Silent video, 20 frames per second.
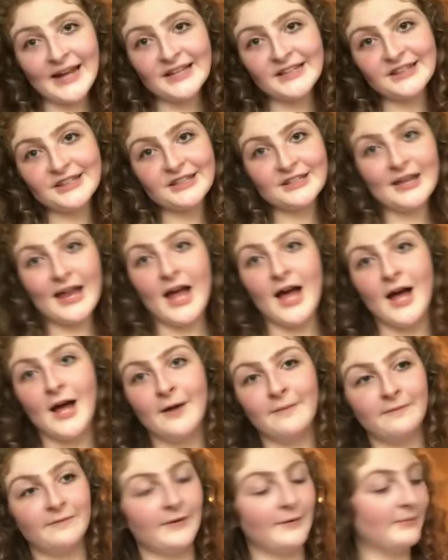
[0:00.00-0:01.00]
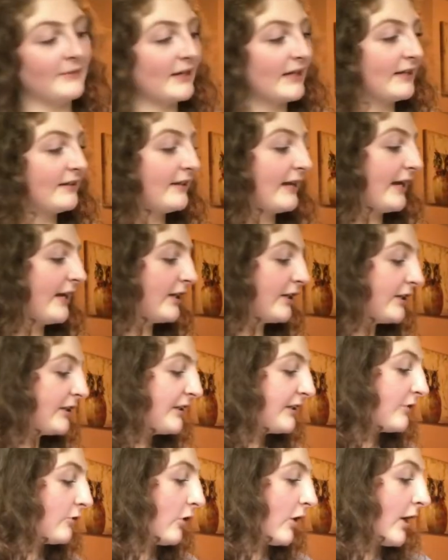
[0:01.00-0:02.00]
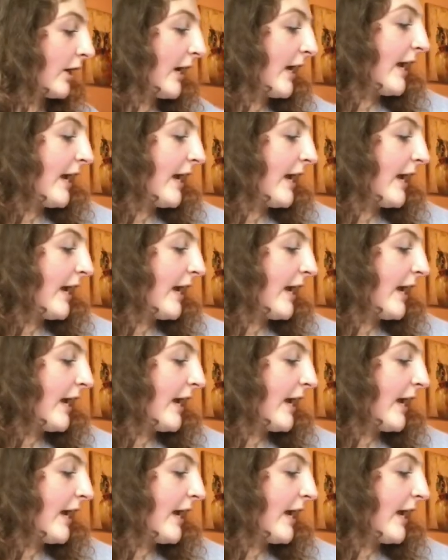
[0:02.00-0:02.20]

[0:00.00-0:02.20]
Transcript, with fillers: next um, from the container store,